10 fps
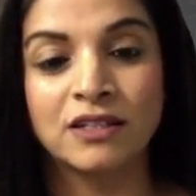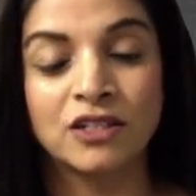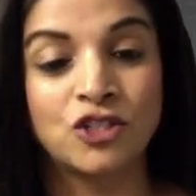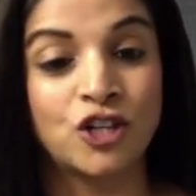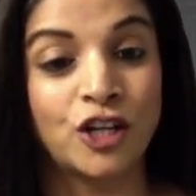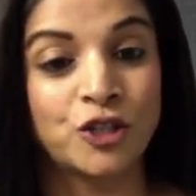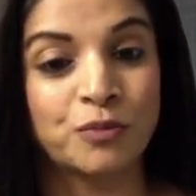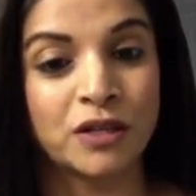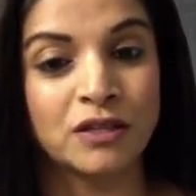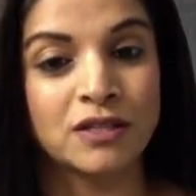
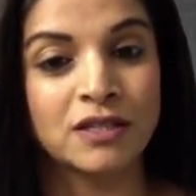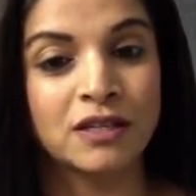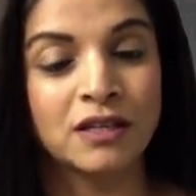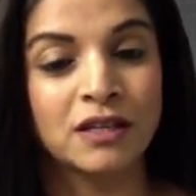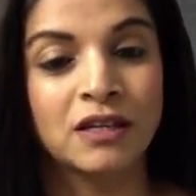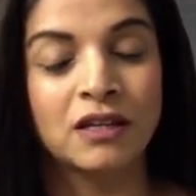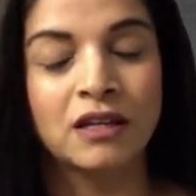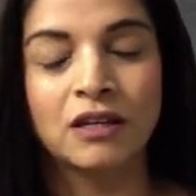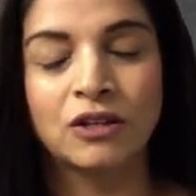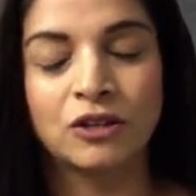judgments,
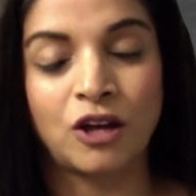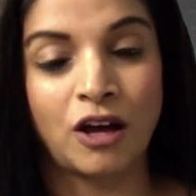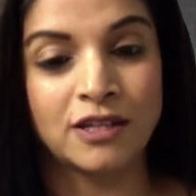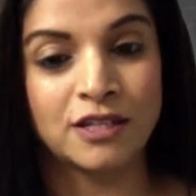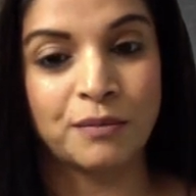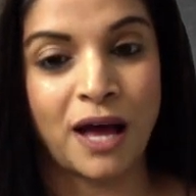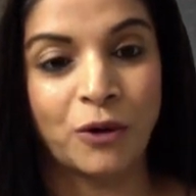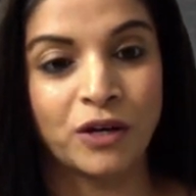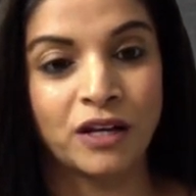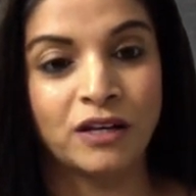thoughts about
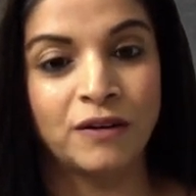it.